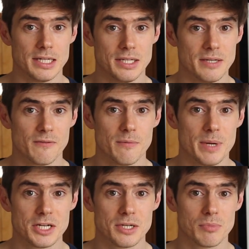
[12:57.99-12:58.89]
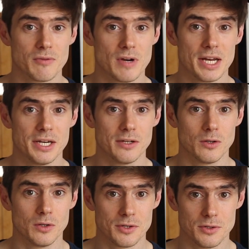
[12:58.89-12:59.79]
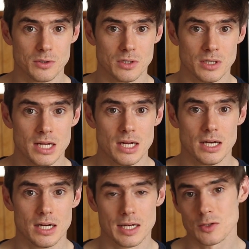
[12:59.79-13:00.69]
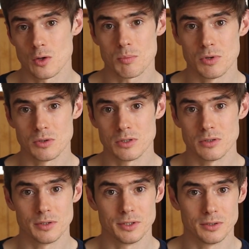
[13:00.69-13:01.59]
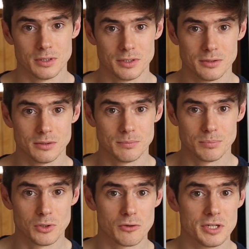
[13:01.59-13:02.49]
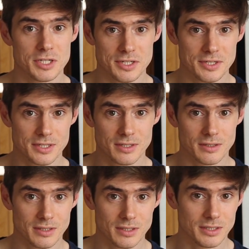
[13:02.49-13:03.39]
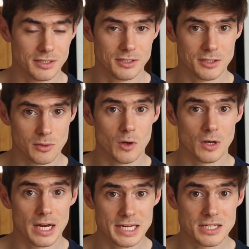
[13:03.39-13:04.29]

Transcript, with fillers: in the information provided on your stockbroker or your brokerage's, you know, online